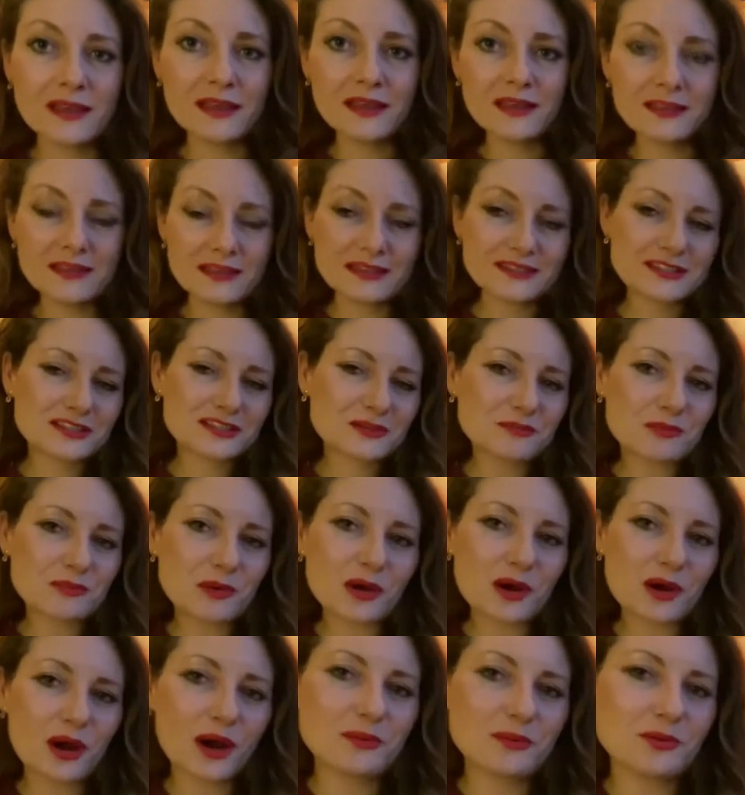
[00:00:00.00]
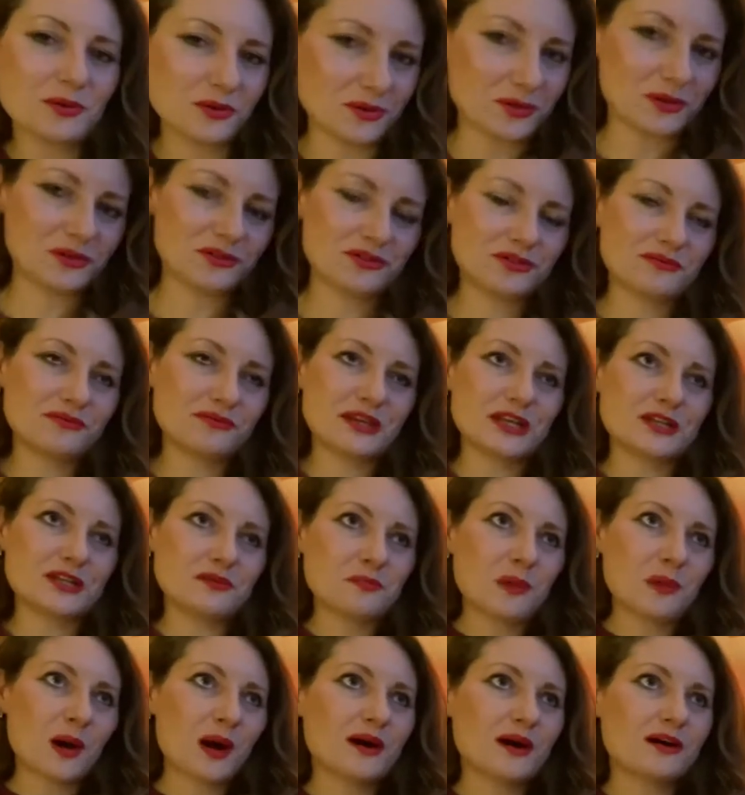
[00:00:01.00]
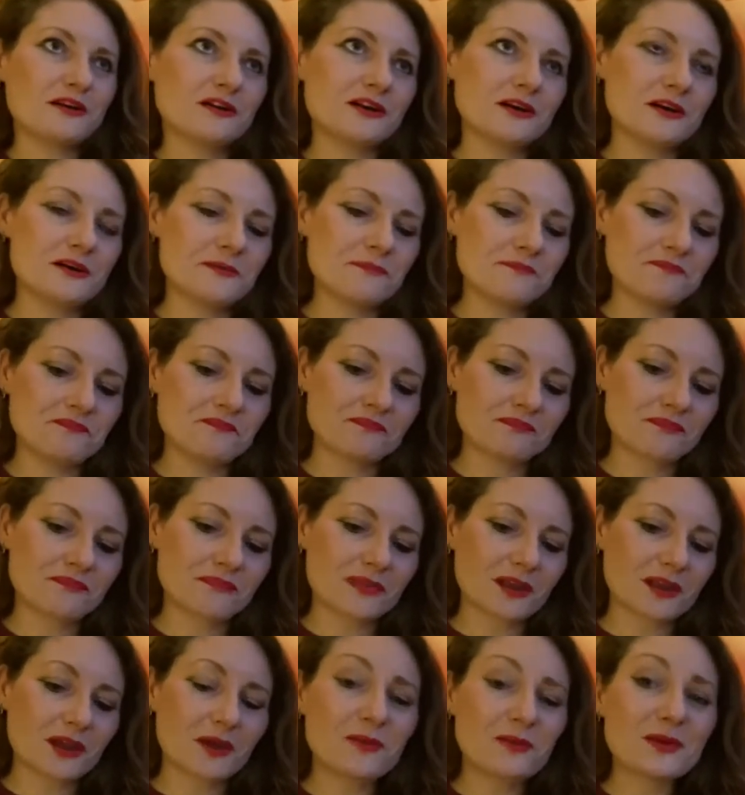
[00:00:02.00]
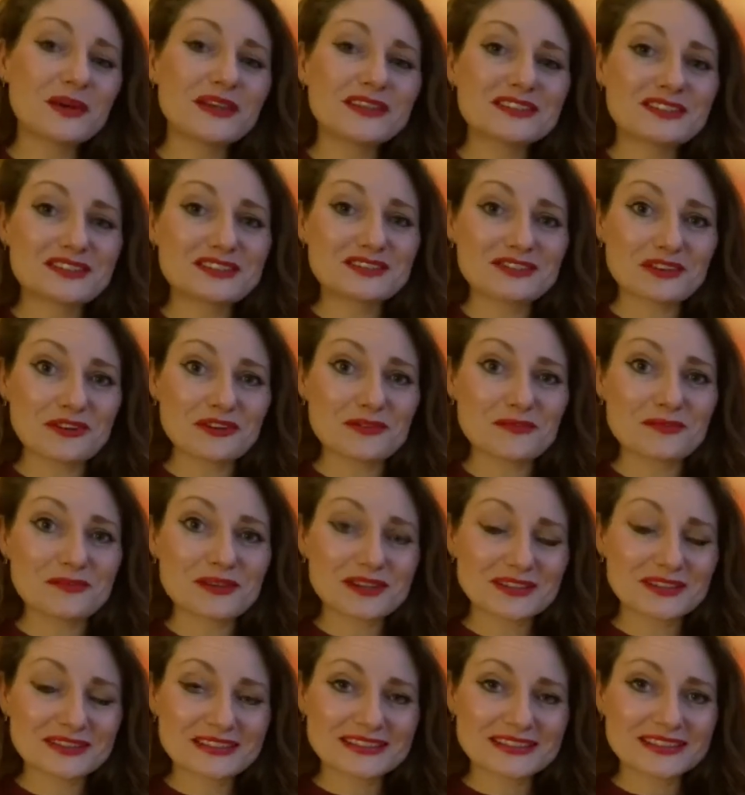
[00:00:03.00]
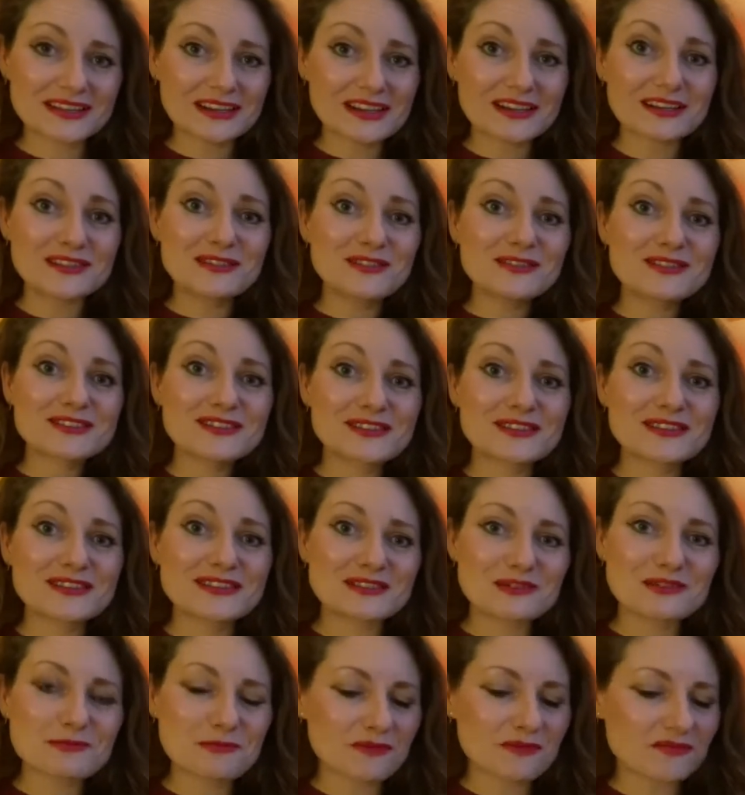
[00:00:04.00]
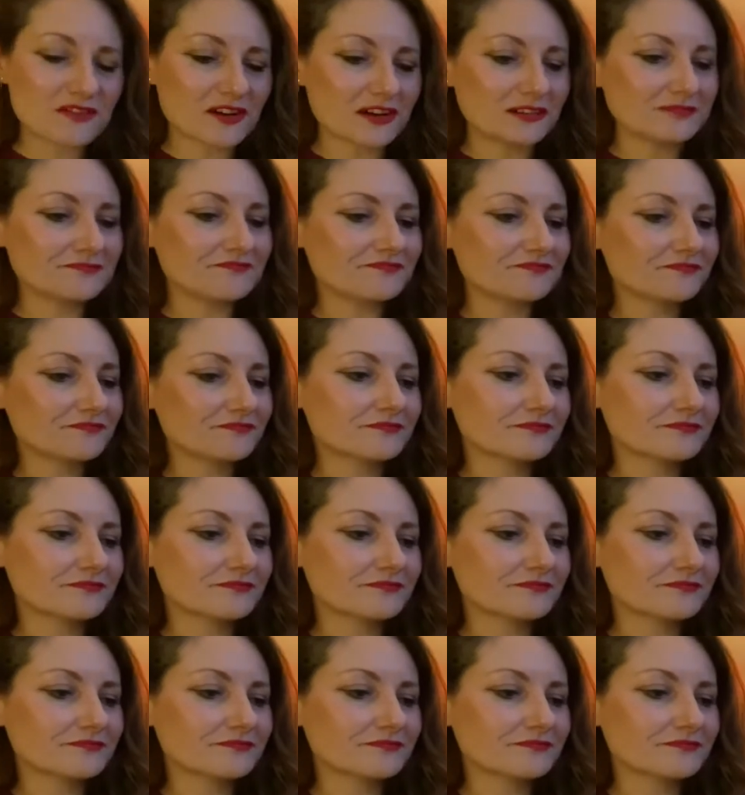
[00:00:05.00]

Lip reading: This is a book I'm not going to read, but I wanted to show you because it's super fun.